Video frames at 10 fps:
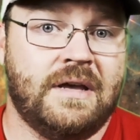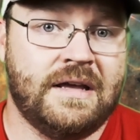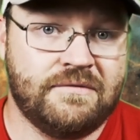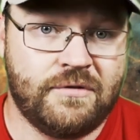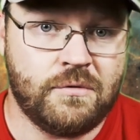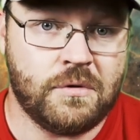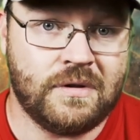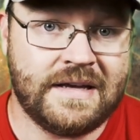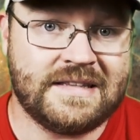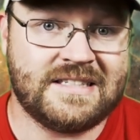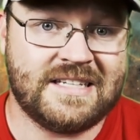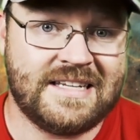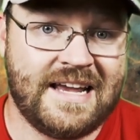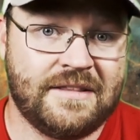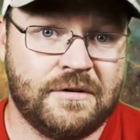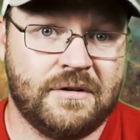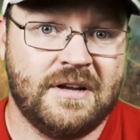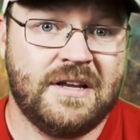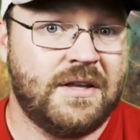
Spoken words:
and focal length together